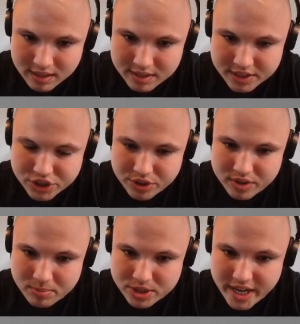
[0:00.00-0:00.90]
this tooth
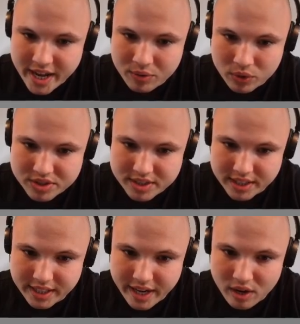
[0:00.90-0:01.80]
number 10 was
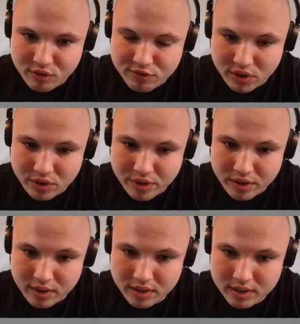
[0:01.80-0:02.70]
sticking out
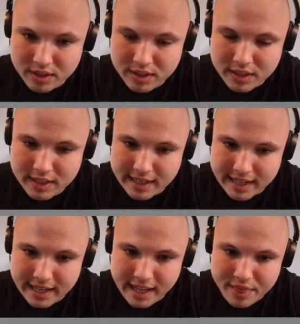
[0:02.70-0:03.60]
further
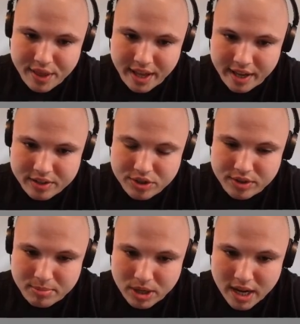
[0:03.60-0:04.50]
than tooth
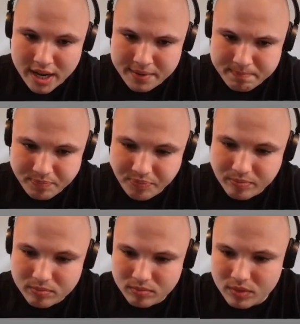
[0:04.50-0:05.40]
number 9.
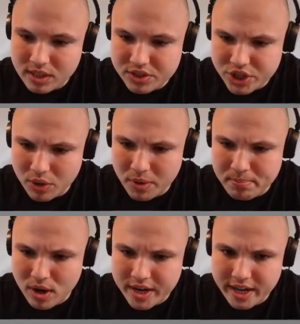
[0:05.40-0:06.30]
So we
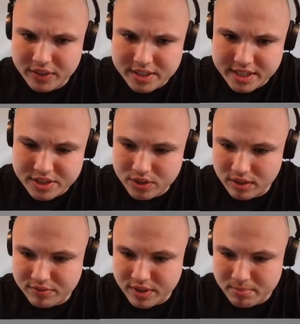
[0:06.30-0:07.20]
brought out the distal
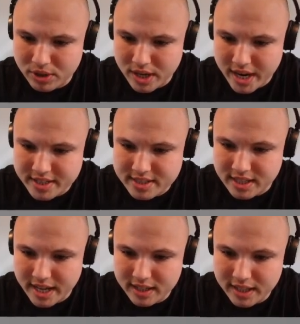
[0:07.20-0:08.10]
of number 9
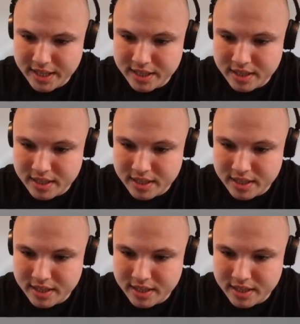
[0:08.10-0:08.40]
slightly,